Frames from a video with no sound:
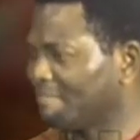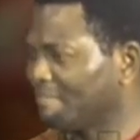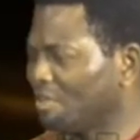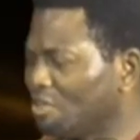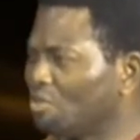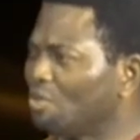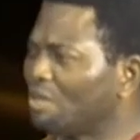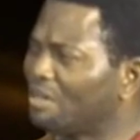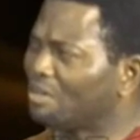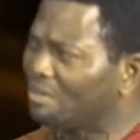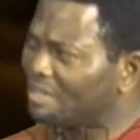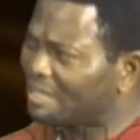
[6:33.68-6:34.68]
So you
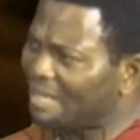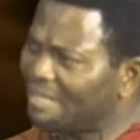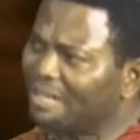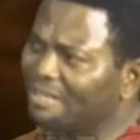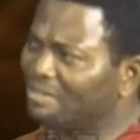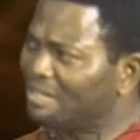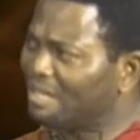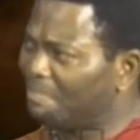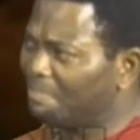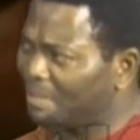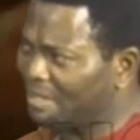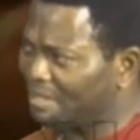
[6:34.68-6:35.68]
can contest that on the
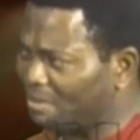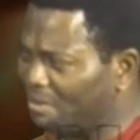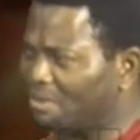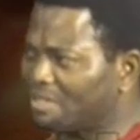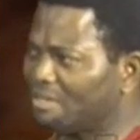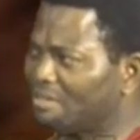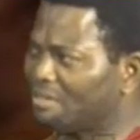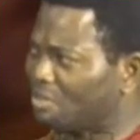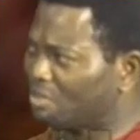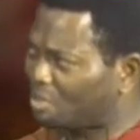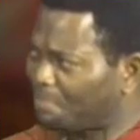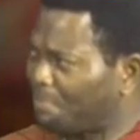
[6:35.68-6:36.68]
appellate courts
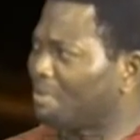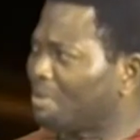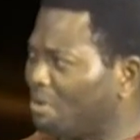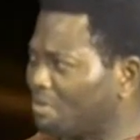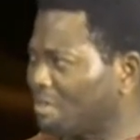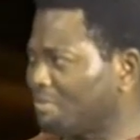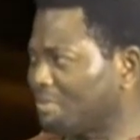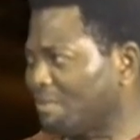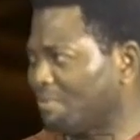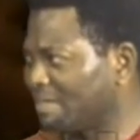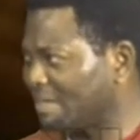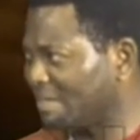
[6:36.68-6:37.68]
to Supreme Court
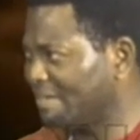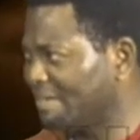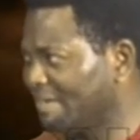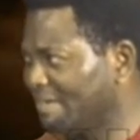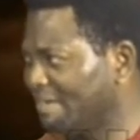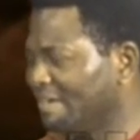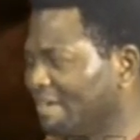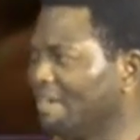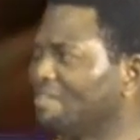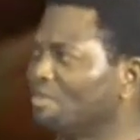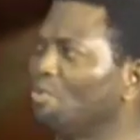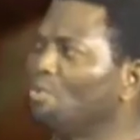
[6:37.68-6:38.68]
subsequently.
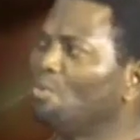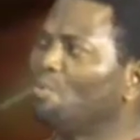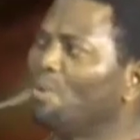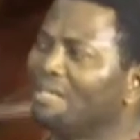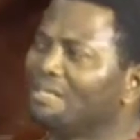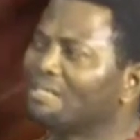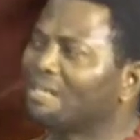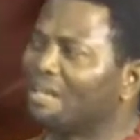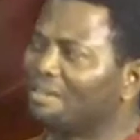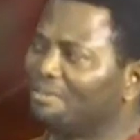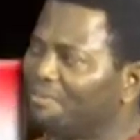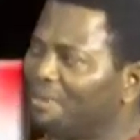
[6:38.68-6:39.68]
It's who wins
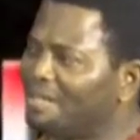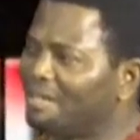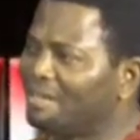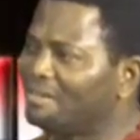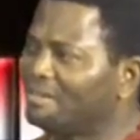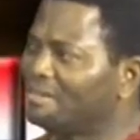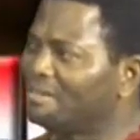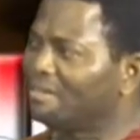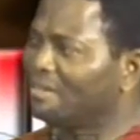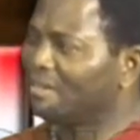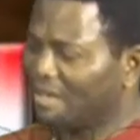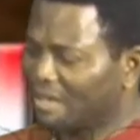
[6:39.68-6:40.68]
at the final
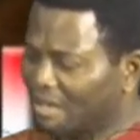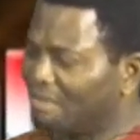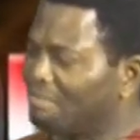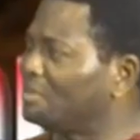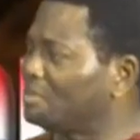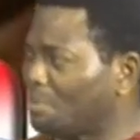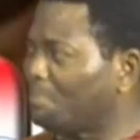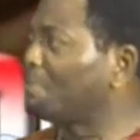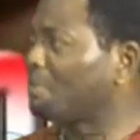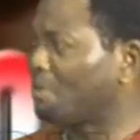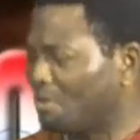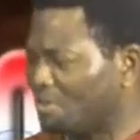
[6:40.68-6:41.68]

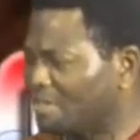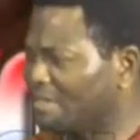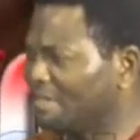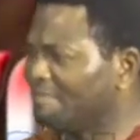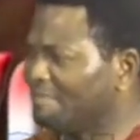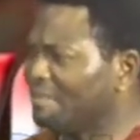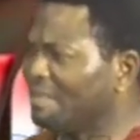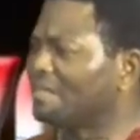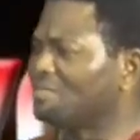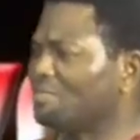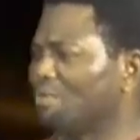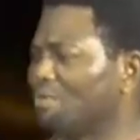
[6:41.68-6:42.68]
Supreme Court
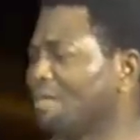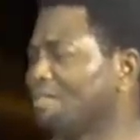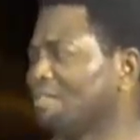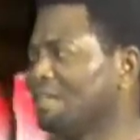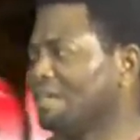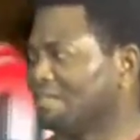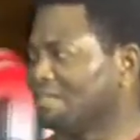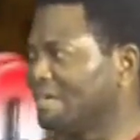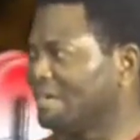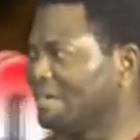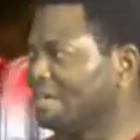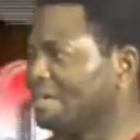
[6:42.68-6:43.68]
that will not say, yes,
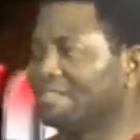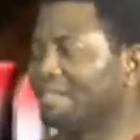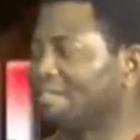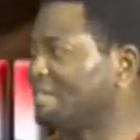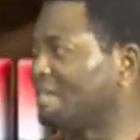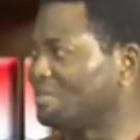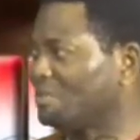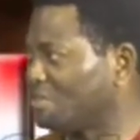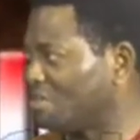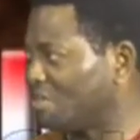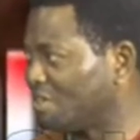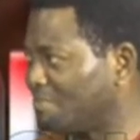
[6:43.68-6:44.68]
it's a
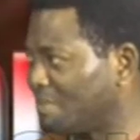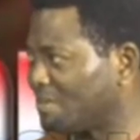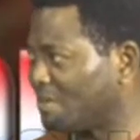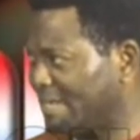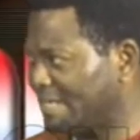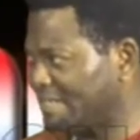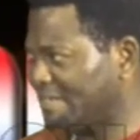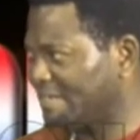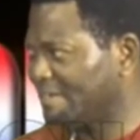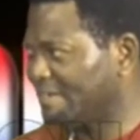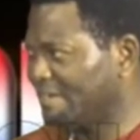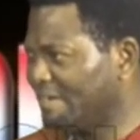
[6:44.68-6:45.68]
settled judgment already.
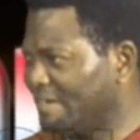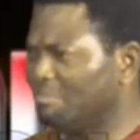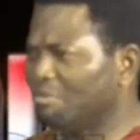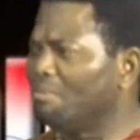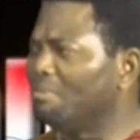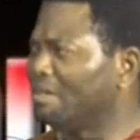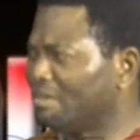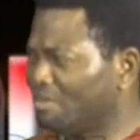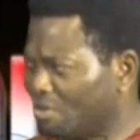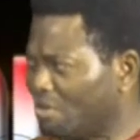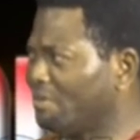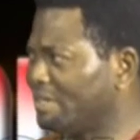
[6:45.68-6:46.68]
It becomes an
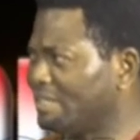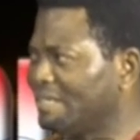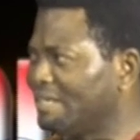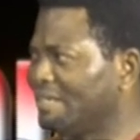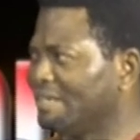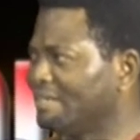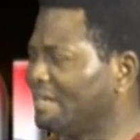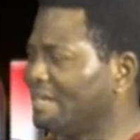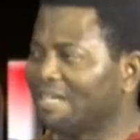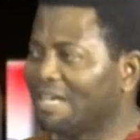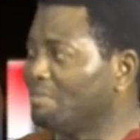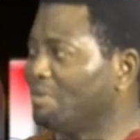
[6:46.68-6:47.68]
authority
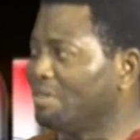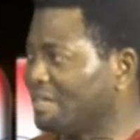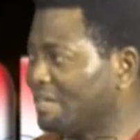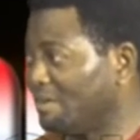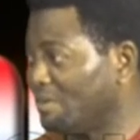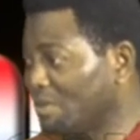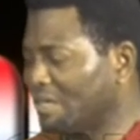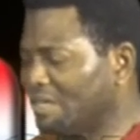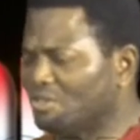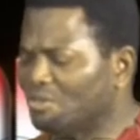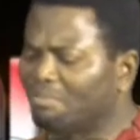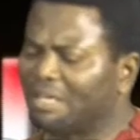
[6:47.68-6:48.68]
that anybody can look into.